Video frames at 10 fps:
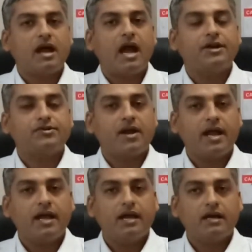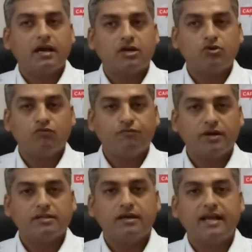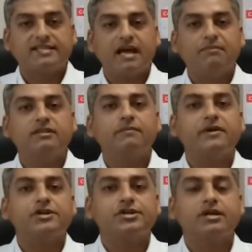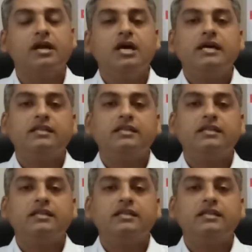I try to further examine the patient